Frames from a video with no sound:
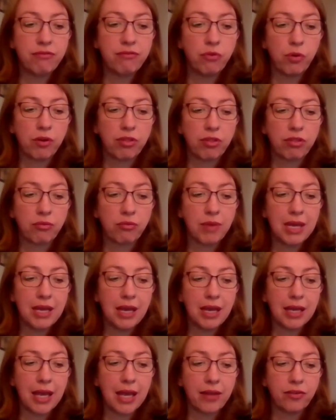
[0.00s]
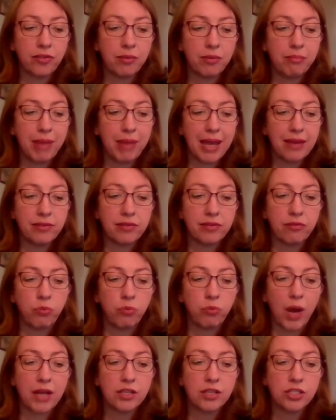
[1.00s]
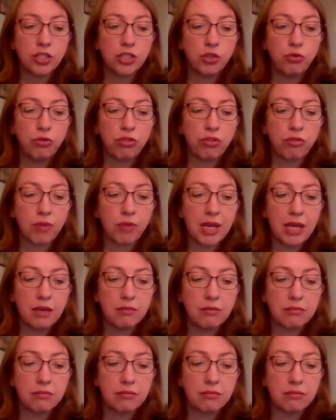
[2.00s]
4, 3 against a bass of 1, 2, 3.